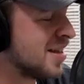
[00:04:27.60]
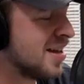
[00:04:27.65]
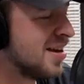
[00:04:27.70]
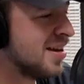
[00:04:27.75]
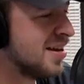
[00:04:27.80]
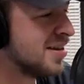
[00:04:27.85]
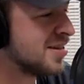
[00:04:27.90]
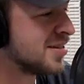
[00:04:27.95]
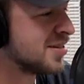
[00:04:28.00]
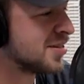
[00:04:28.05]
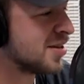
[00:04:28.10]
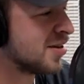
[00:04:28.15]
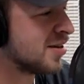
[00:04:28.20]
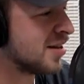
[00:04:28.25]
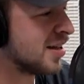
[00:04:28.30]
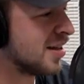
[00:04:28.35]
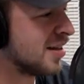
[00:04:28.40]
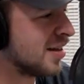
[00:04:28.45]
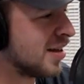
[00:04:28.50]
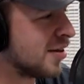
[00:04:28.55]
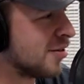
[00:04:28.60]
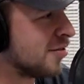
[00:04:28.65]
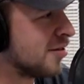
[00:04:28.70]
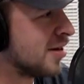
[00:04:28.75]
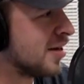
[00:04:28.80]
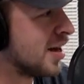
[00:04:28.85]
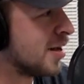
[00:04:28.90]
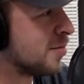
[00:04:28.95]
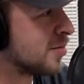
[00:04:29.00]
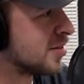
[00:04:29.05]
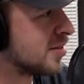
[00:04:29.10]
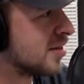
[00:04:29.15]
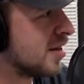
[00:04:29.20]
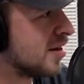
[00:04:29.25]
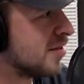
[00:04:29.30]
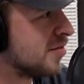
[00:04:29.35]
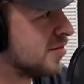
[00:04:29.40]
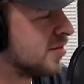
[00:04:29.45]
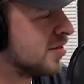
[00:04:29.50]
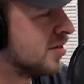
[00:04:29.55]
They need to start renaming
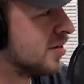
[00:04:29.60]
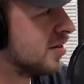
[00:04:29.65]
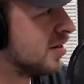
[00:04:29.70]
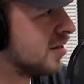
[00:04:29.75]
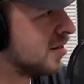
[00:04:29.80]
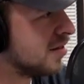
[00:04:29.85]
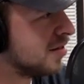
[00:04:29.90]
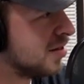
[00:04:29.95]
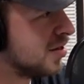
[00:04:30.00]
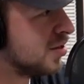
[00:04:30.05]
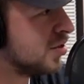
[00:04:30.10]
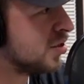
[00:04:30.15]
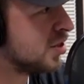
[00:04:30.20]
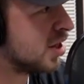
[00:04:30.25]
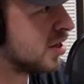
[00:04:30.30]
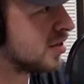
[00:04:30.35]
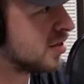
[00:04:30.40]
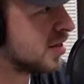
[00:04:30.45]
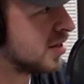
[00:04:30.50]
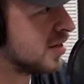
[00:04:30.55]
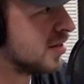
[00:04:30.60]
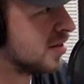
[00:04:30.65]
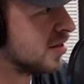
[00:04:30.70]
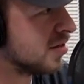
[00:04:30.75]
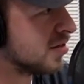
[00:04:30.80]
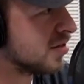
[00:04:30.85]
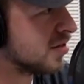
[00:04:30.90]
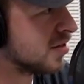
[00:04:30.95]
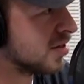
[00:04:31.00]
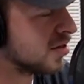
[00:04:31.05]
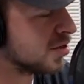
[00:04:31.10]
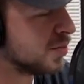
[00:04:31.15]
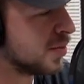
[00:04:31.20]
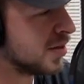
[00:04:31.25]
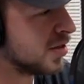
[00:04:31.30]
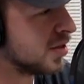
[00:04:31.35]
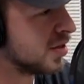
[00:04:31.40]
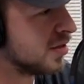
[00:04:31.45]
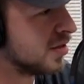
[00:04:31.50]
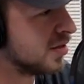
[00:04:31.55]
stuff. New Jersey, there's a
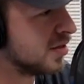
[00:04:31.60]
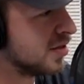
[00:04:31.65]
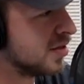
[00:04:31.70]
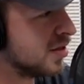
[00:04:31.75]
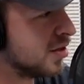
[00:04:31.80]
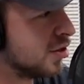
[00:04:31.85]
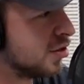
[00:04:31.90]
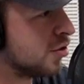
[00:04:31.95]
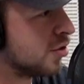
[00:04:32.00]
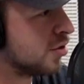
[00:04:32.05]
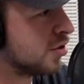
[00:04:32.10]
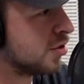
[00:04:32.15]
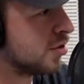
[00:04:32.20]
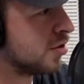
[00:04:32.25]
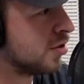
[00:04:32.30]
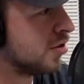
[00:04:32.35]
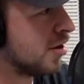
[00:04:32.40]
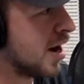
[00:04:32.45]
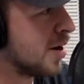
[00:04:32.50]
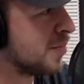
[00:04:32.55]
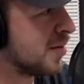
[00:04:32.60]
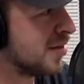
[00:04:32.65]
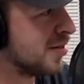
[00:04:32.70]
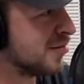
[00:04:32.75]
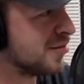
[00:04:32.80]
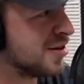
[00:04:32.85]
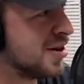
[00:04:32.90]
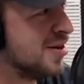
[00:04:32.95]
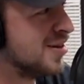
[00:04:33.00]
bunch of crap on the